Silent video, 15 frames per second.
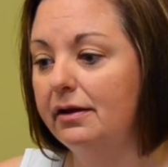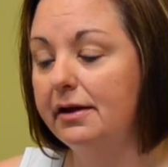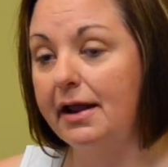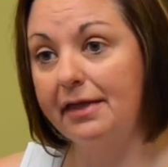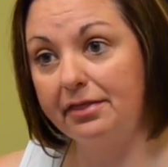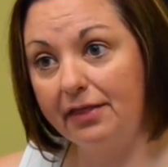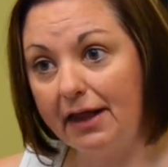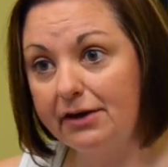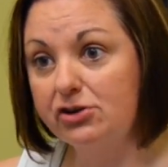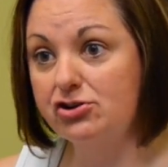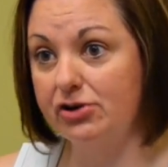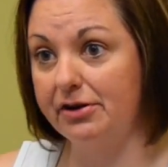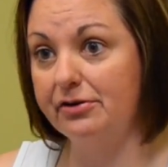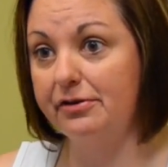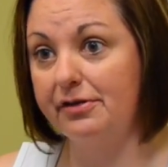an athletic
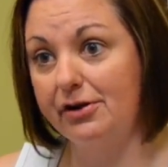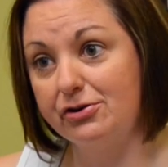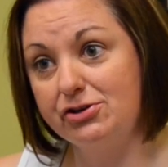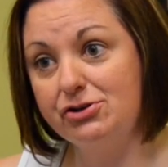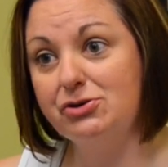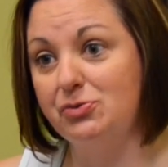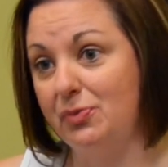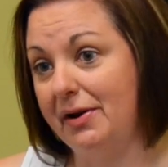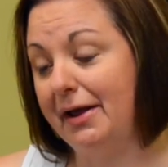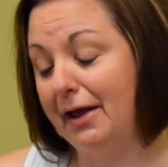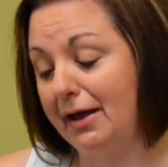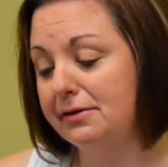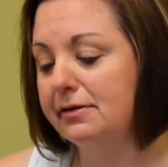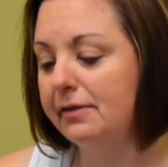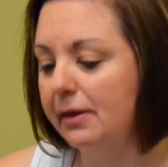trainer there too when I
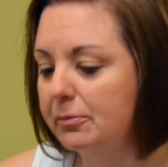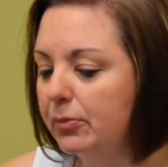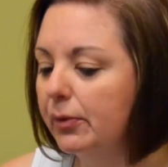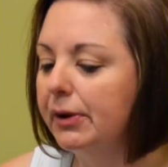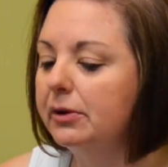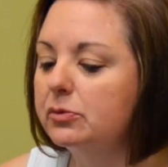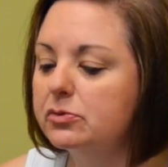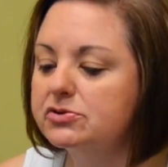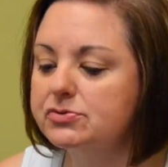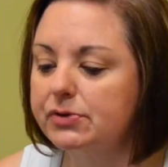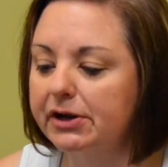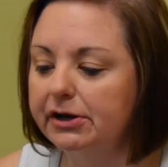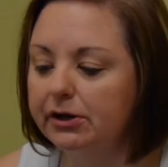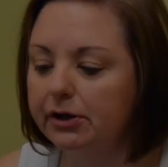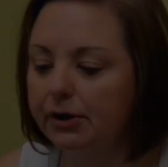got to that point and was ready to